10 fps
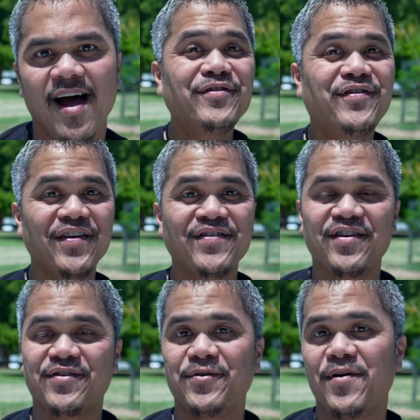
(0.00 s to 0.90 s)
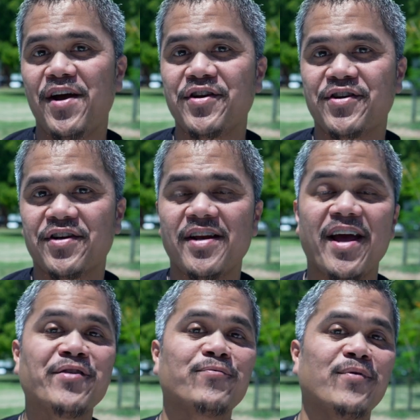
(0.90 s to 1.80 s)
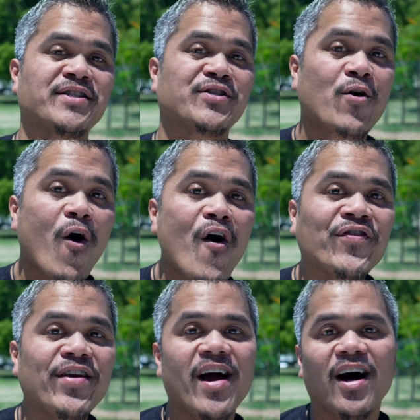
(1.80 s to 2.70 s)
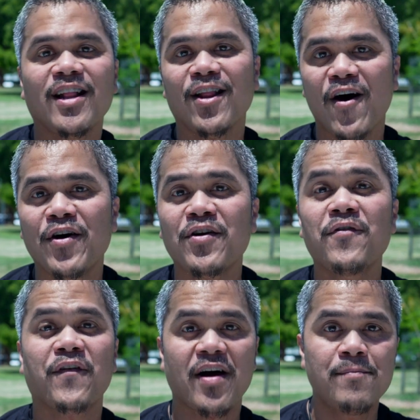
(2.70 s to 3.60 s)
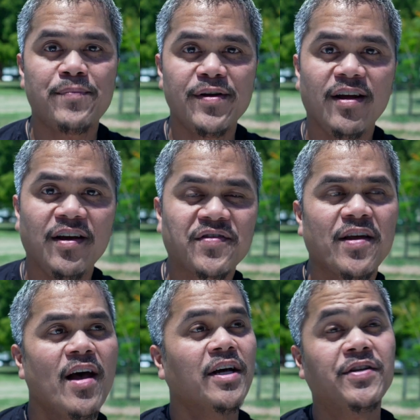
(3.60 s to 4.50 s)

And this situation is what's causing a lot of companies,